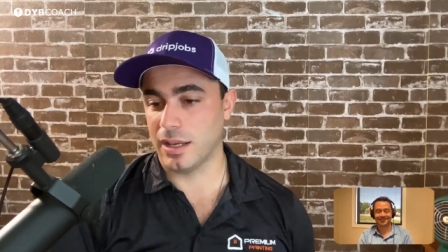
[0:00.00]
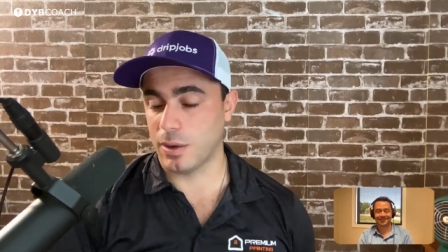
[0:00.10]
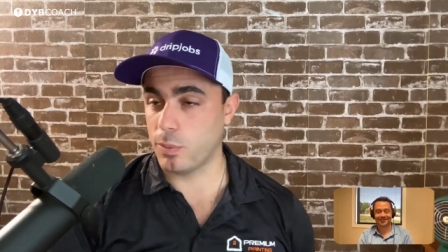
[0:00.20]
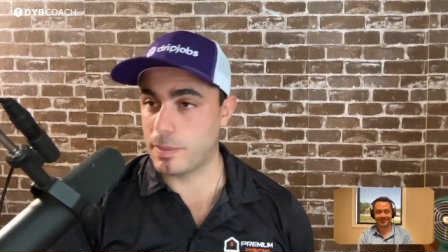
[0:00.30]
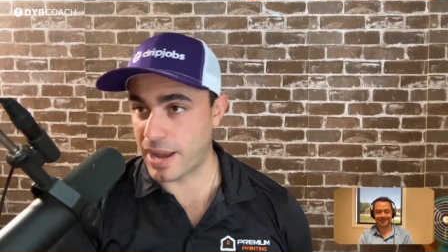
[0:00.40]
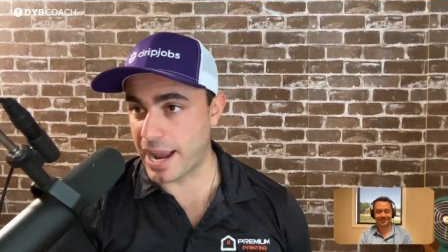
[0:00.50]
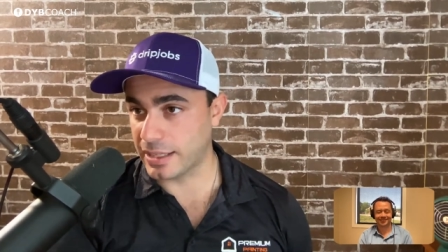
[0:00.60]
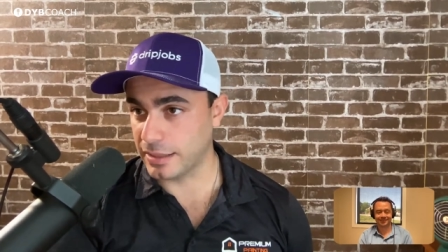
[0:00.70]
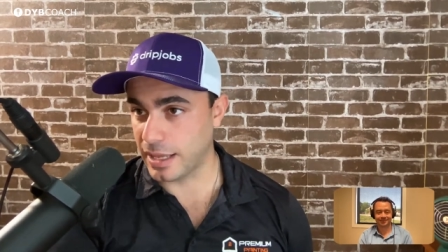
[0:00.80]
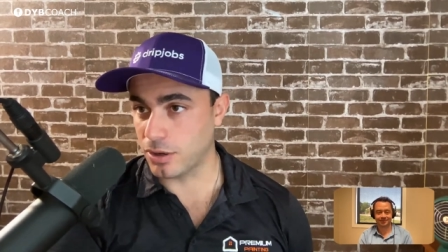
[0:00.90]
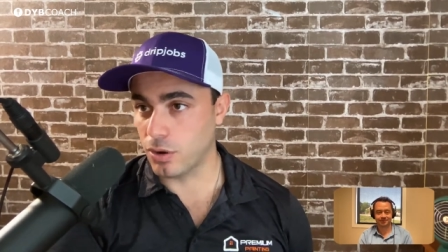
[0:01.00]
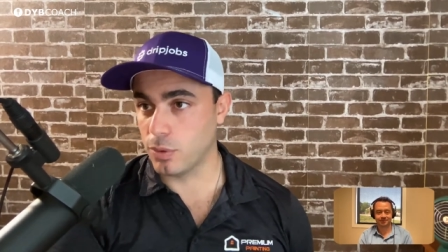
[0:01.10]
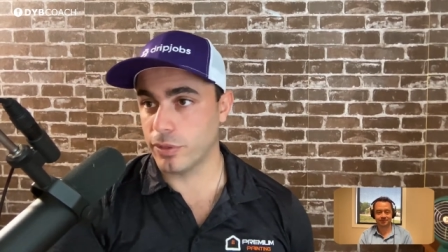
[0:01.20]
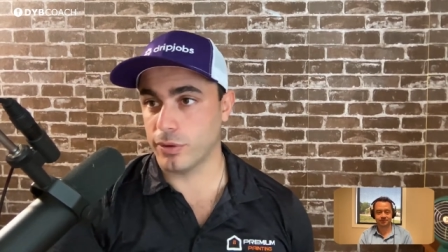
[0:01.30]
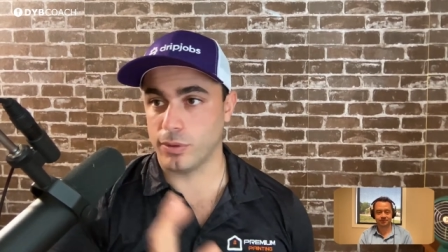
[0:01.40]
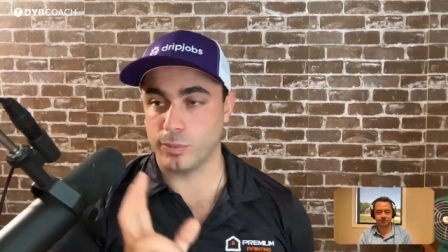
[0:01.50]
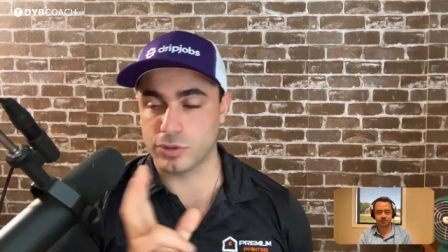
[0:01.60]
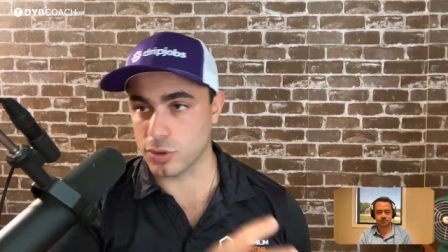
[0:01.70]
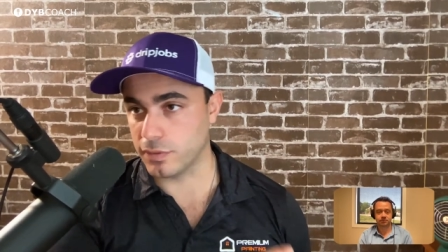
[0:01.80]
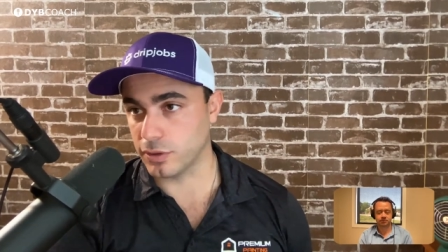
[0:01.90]
And I went back in that car with her and we
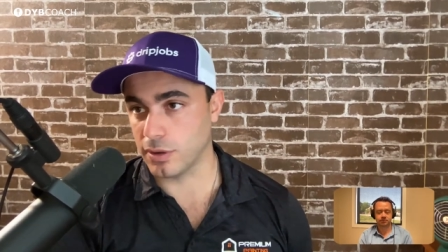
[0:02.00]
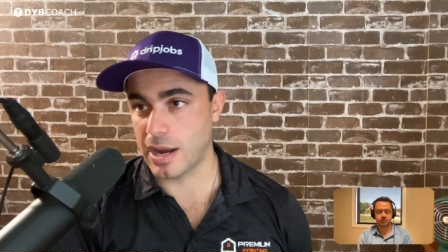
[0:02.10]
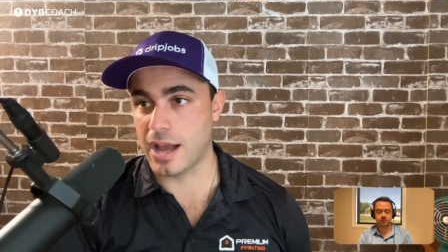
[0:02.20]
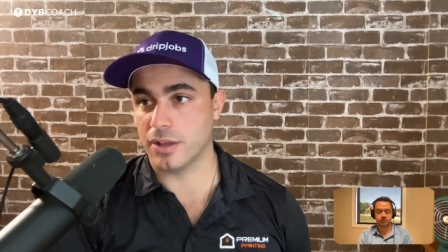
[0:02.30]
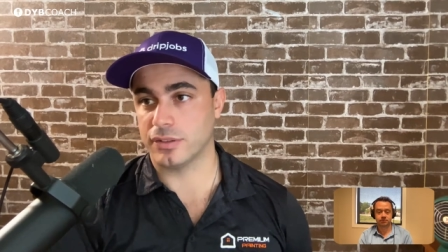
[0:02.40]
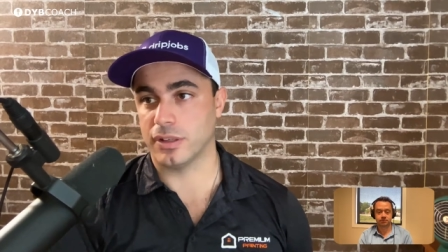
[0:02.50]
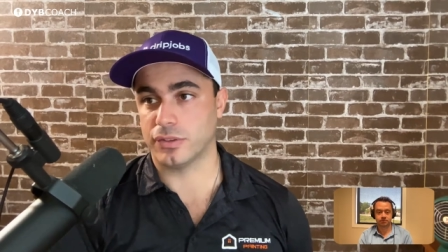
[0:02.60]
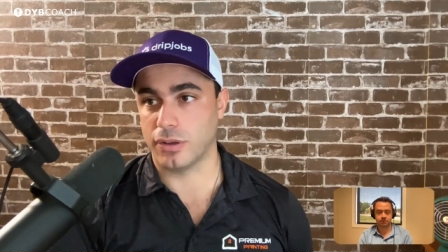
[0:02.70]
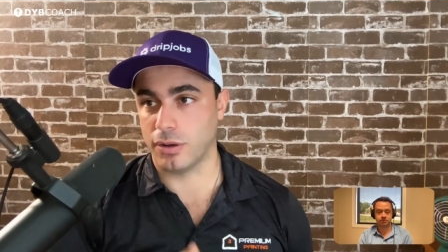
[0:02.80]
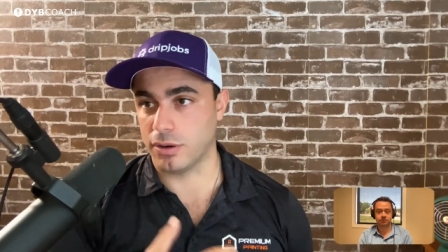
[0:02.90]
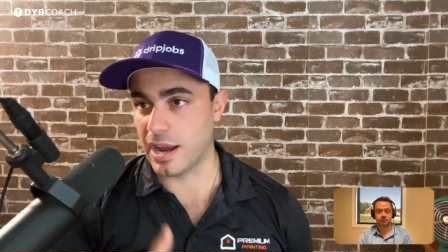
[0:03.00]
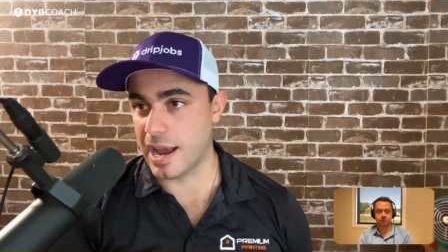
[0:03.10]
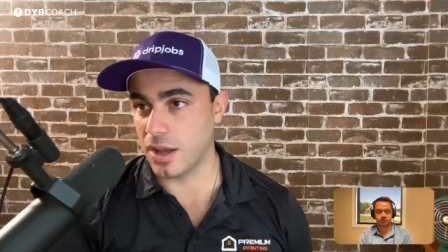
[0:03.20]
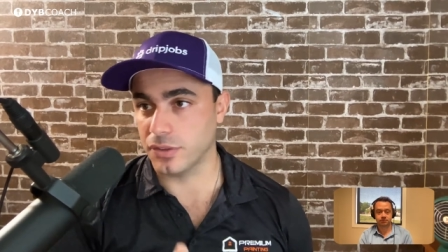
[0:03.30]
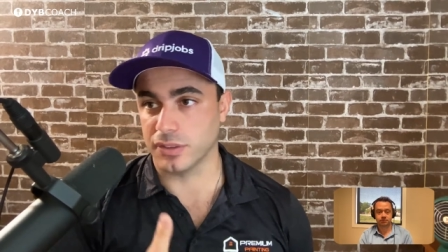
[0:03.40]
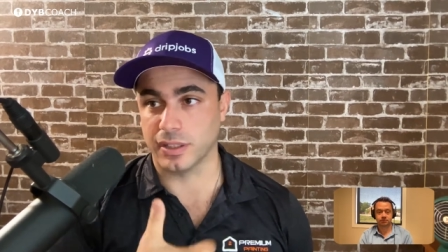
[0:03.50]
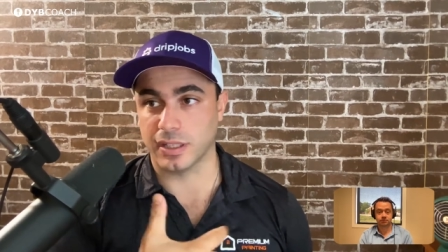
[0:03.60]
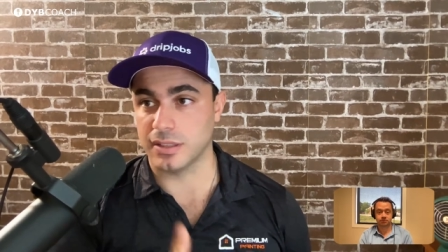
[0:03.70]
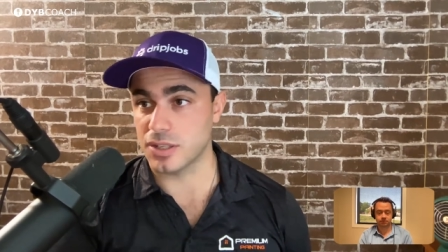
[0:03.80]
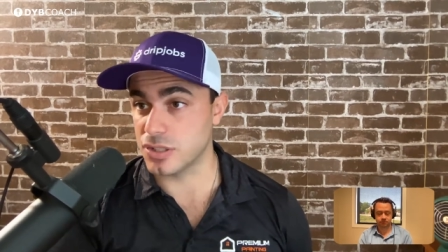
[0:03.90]
drove to her house and I saw her house and the
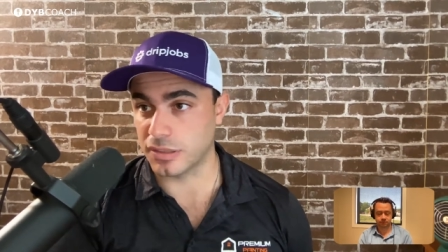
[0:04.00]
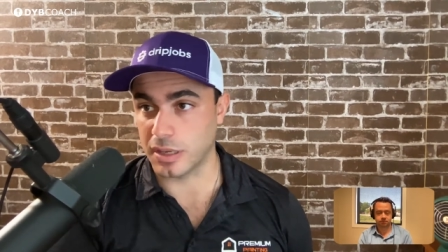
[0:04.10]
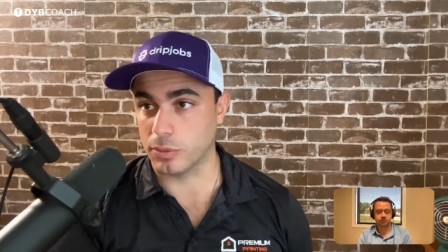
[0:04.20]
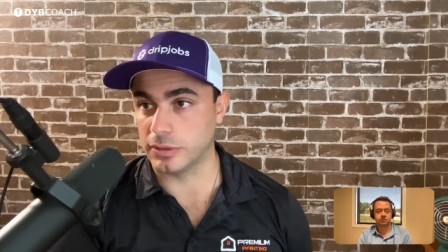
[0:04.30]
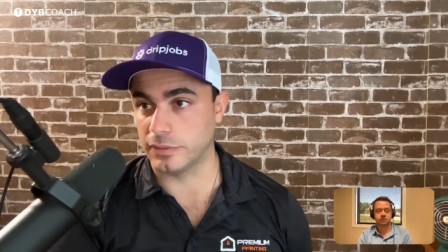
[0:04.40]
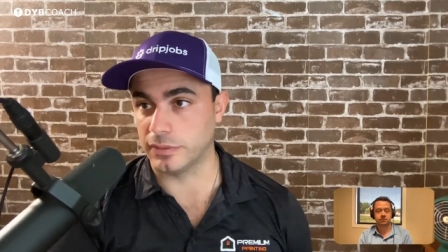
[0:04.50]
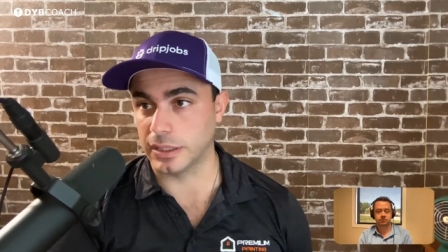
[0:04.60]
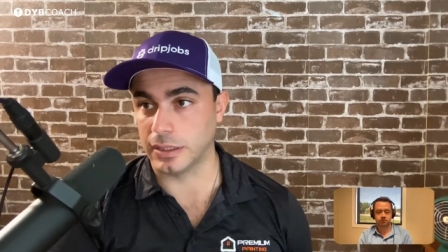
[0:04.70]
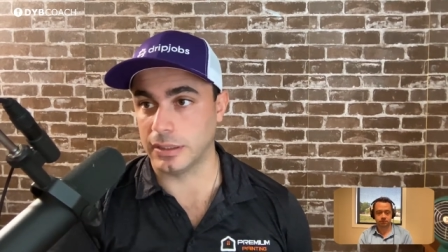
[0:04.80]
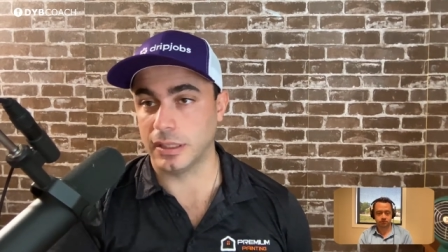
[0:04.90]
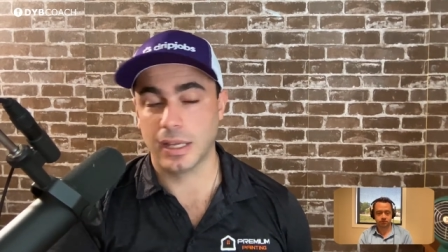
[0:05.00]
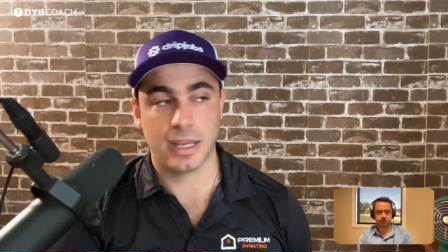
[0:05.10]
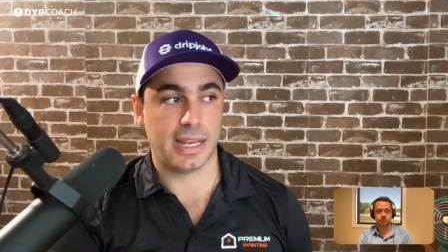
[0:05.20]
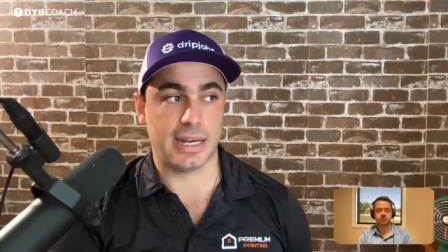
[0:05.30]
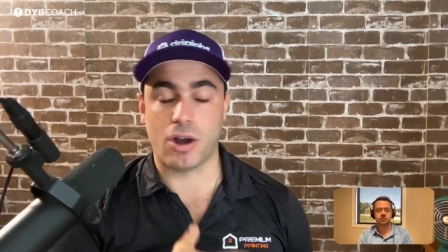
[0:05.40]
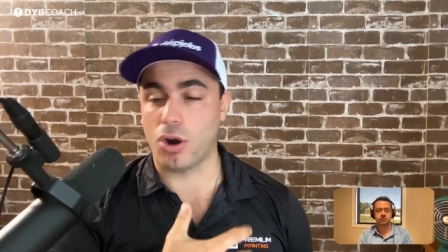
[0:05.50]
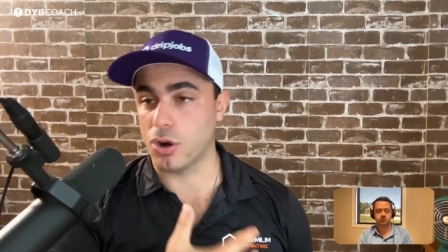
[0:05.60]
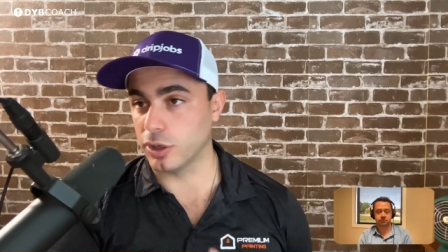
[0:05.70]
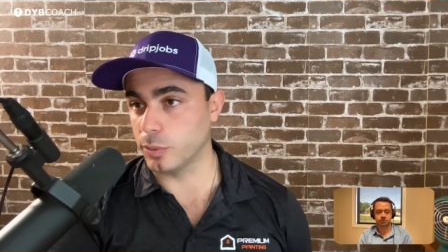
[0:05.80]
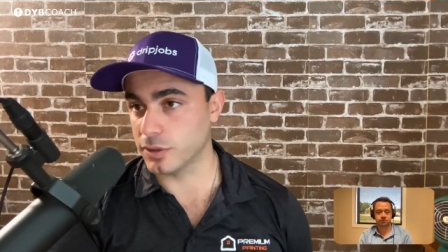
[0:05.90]
conditions they were living in and how
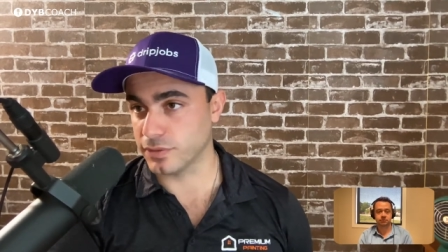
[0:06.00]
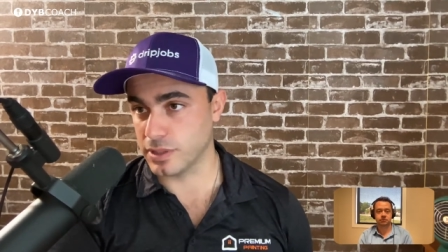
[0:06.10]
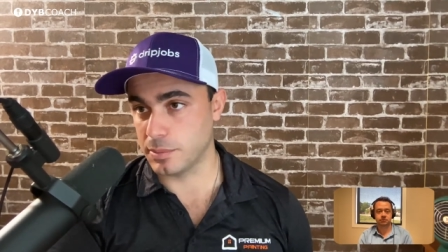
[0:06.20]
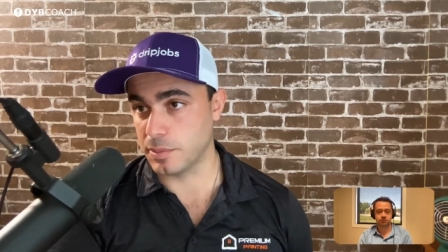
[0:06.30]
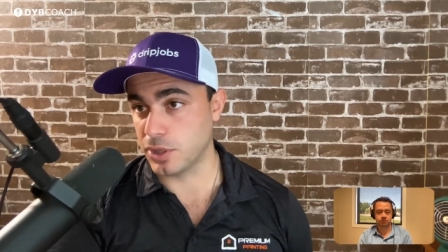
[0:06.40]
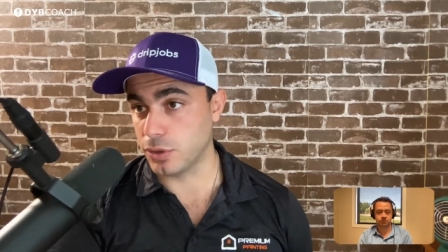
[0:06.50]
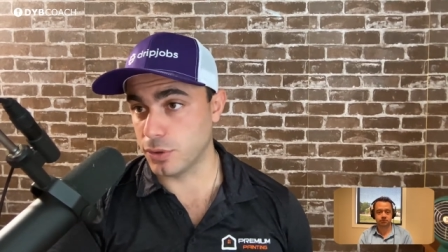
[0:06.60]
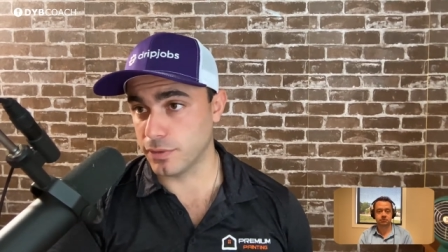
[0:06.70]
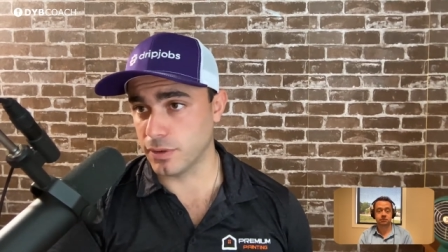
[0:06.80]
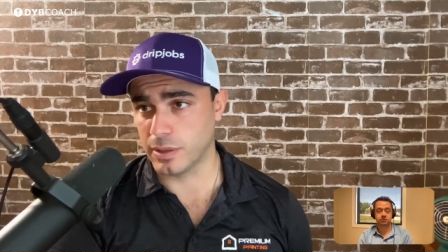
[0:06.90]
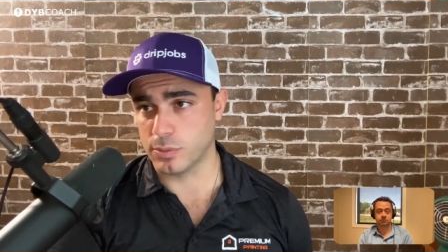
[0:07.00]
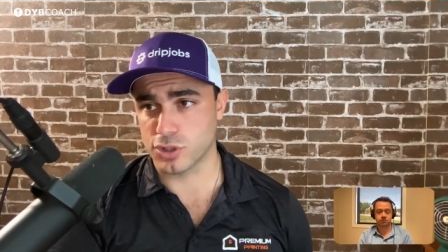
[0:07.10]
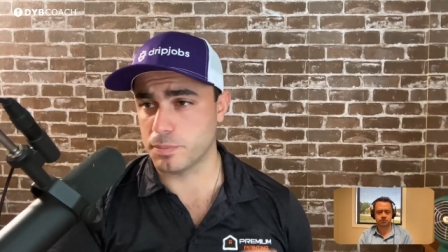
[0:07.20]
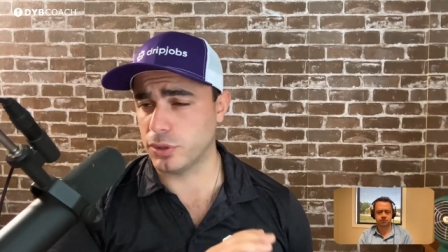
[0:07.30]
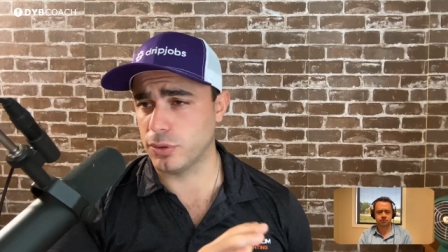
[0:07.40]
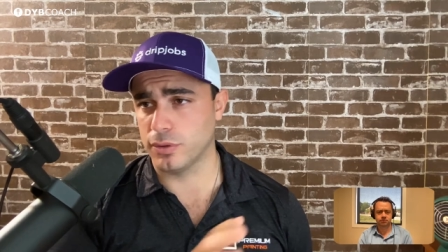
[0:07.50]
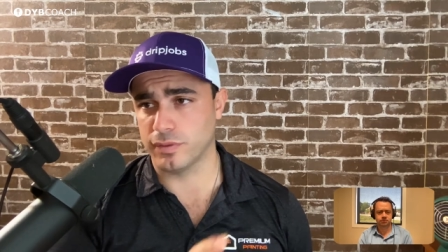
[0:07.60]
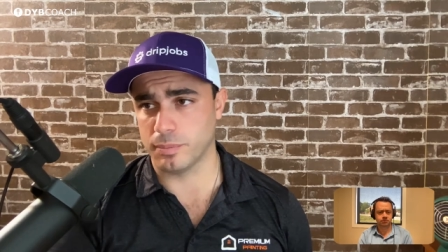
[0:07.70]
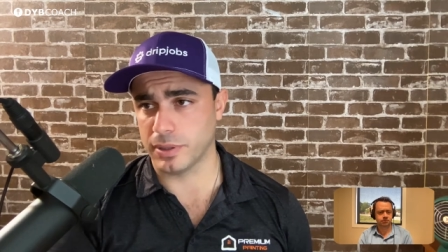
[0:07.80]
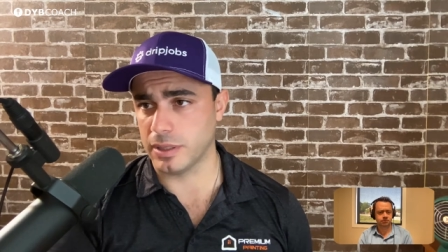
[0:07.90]
hard it was for him to maneuver. And they were just
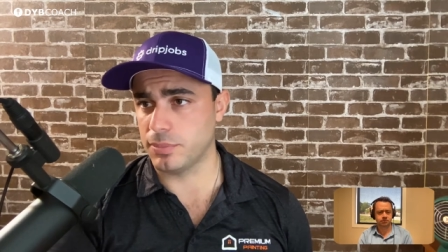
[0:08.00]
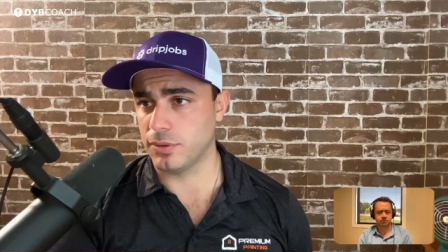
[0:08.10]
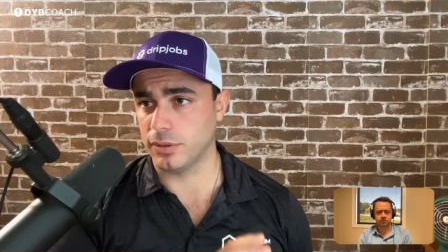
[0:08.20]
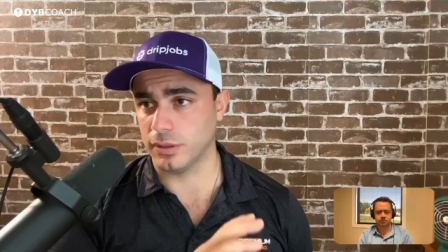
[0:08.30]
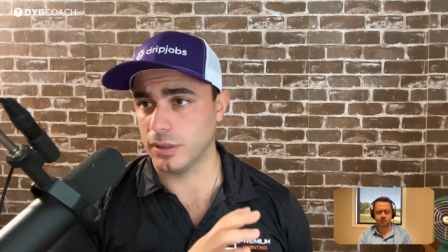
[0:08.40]
beautiful people and